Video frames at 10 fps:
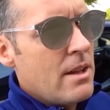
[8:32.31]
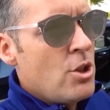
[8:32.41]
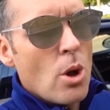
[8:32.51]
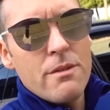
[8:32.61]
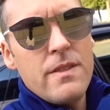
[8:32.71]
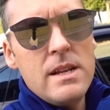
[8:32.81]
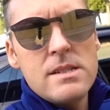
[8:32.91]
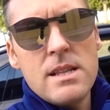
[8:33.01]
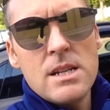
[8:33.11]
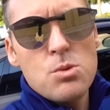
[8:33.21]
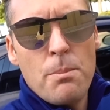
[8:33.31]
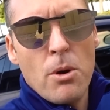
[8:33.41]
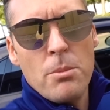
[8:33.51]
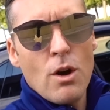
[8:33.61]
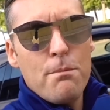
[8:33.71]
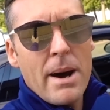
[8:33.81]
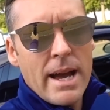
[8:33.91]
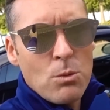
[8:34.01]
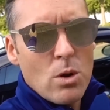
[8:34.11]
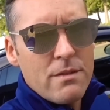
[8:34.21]
None of these things would put me off
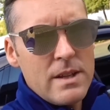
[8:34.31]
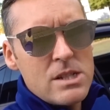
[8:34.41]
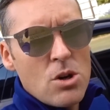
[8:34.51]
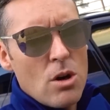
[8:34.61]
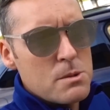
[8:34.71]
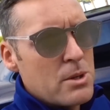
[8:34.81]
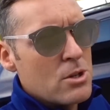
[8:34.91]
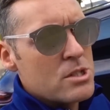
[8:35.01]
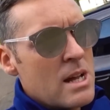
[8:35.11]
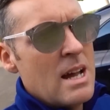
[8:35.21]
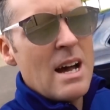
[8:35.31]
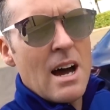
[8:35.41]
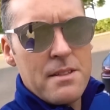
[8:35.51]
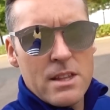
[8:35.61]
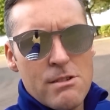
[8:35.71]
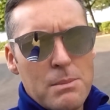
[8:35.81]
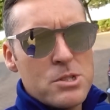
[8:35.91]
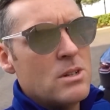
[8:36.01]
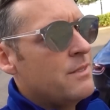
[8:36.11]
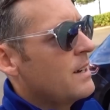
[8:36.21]
buying one of these cars, because I think they're
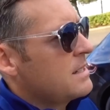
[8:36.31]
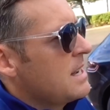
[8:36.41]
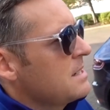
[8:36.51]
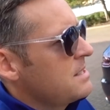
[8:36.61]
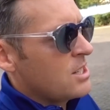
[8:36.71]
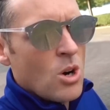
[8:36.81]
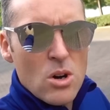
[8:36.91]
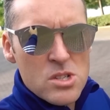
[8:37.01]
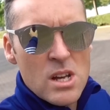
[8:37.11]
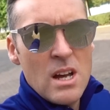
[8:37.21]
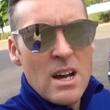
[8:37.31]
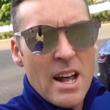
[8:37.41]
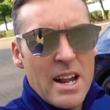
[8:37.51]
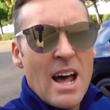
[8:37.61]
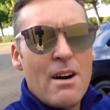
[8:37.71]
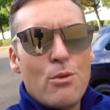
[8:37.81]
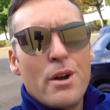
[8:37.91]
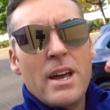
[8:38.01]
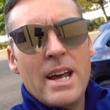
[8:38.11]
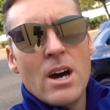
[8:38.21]
absolutely fantastic cars, and I'd have
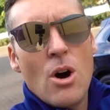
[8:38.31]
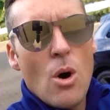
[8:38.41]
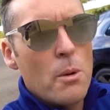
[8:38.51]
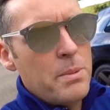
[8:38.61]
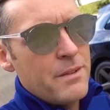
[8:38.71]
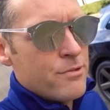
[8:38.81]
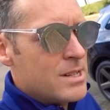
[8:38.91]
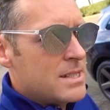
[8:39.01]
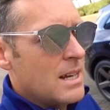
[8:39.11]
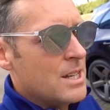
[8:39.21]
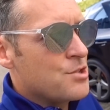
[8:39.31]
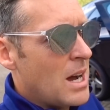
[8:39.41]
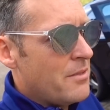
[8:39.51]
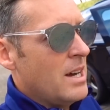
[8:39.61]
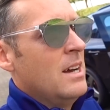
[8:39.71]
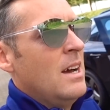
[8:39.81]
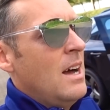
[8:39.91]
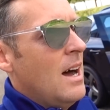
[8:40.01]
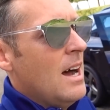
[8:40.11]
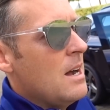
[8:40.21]
one in a heartbeat for a daily driver.
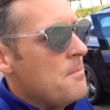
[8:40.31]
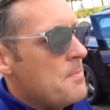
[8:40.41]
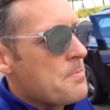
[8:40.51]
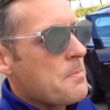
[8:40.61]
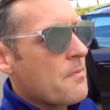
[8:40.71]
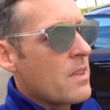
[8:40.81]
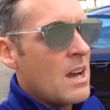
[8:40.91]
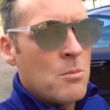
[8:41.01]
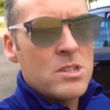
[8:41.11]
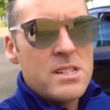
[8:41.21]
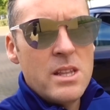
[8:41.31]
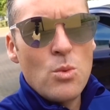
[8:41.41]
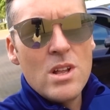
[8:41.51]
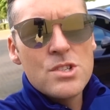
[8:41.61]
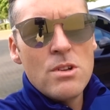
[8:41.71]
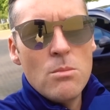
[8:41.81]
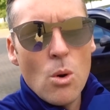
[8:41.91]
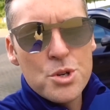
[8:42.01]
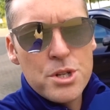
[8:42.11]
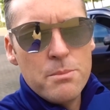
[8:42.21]
I'm not saying the wheels are in
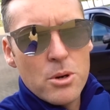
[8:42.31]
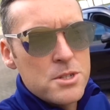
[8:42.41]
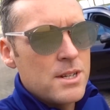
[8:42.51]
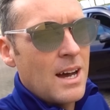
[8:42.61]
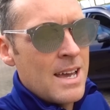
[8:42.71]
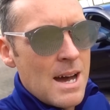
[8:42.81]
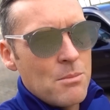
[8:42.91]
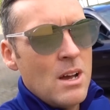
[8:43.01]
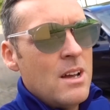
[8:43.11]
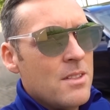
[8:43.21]
motion, but I am.